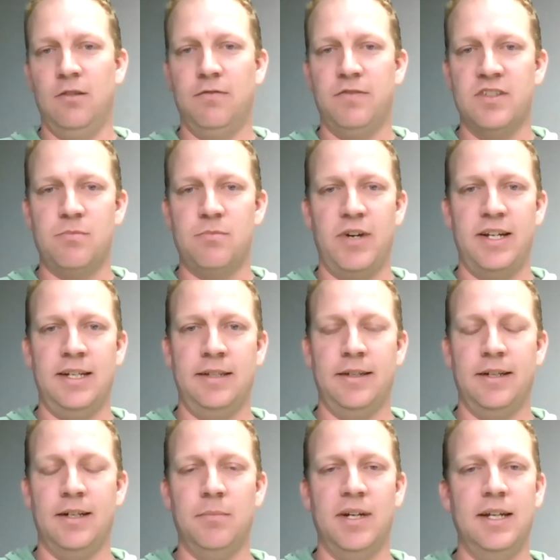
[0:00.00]
help for spreading
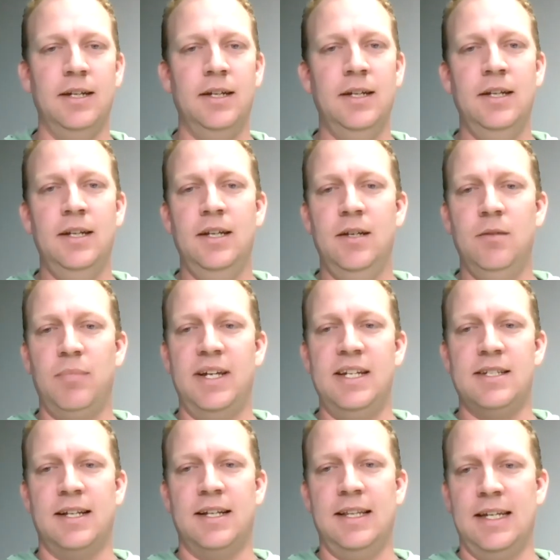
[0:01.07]
there, but
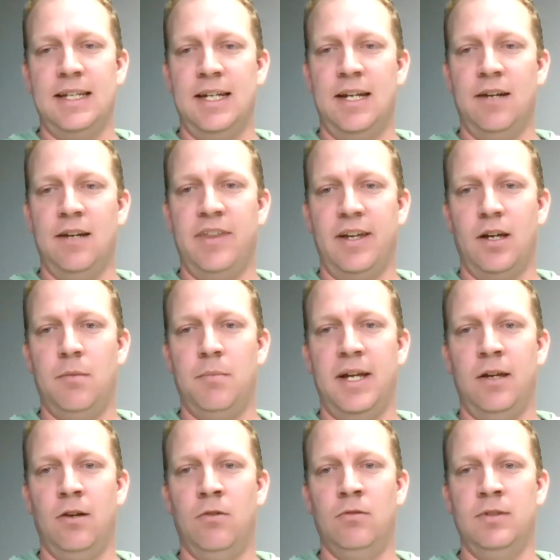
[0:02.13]
basically I did everything on
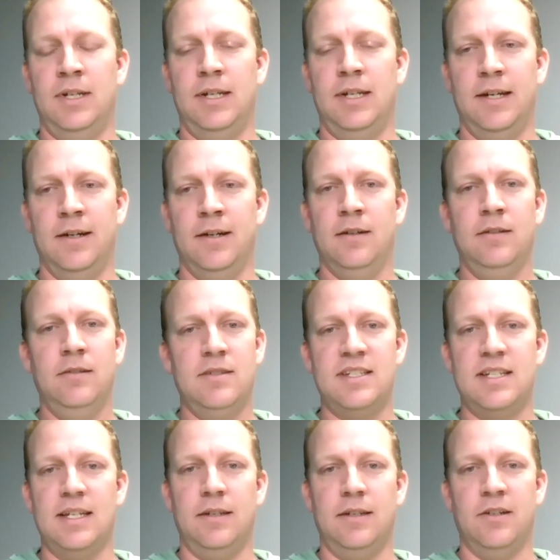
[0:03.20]
my own, and
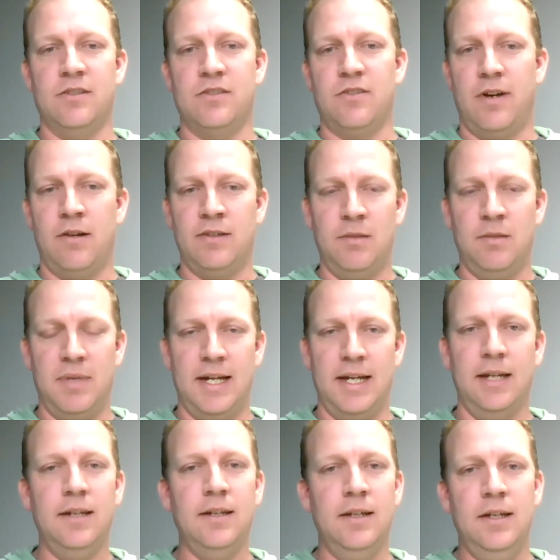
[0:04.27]
sitting here surrounded
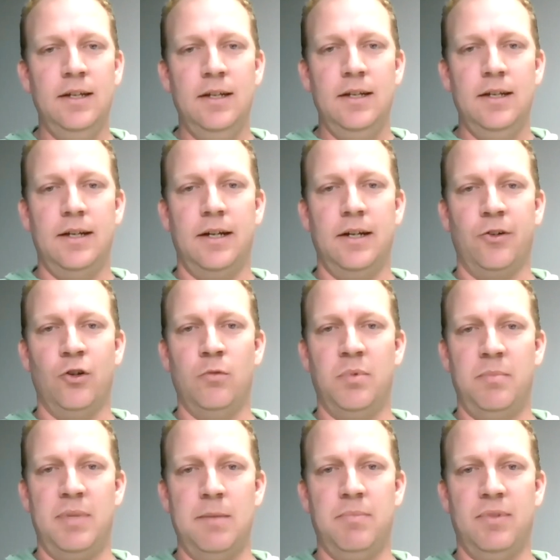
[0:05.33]
by a group
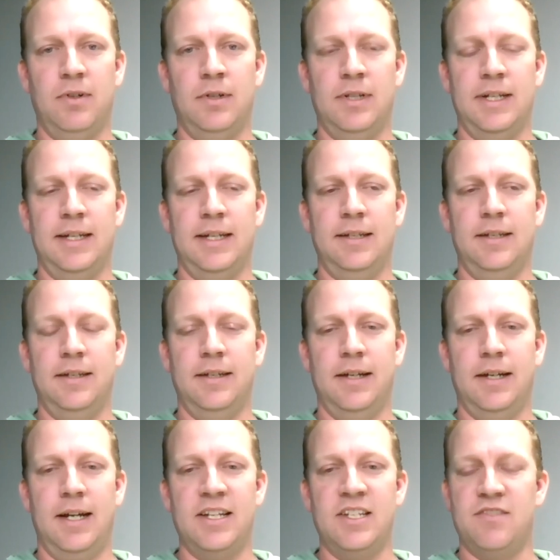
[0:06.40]
of people, and
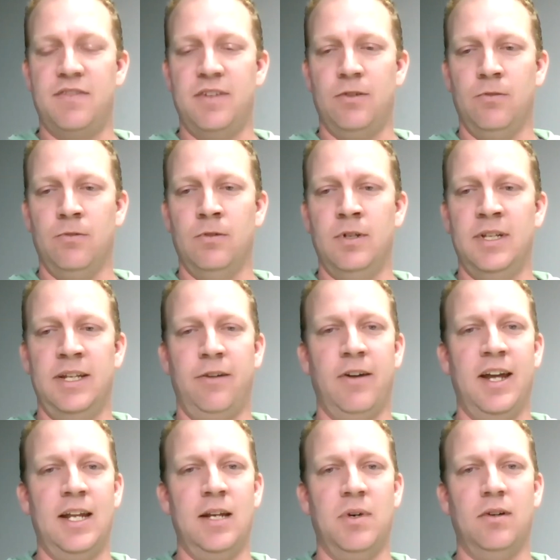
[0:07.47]
I just feel really
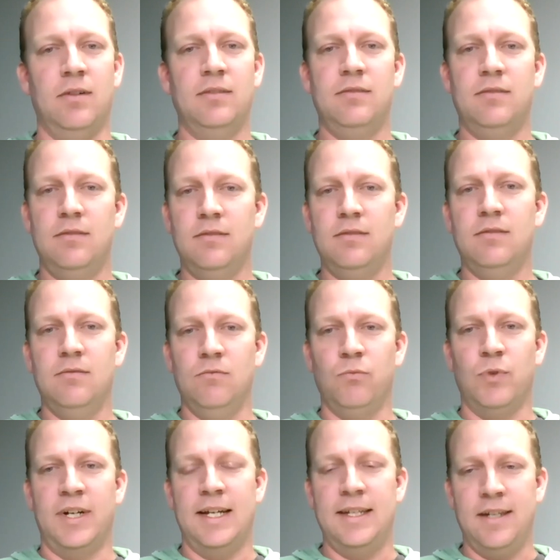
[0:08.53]
great about
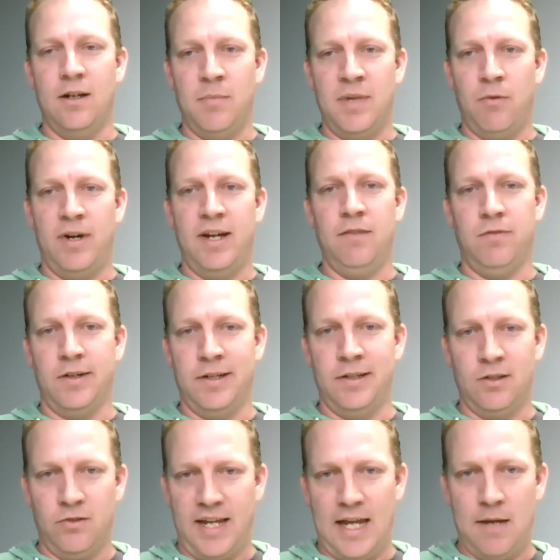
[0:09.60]
when I tell my wife we're going to
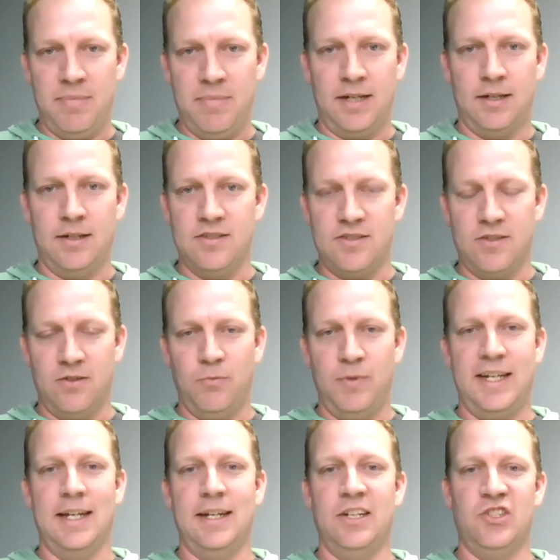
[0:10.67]
go camping on a certain
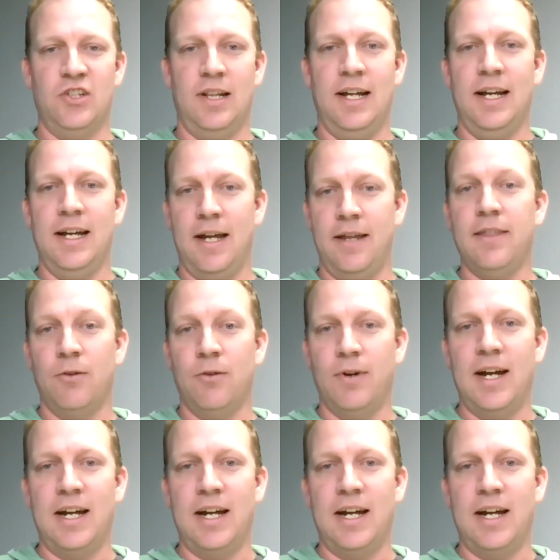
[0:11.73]
weekend in July. I think we're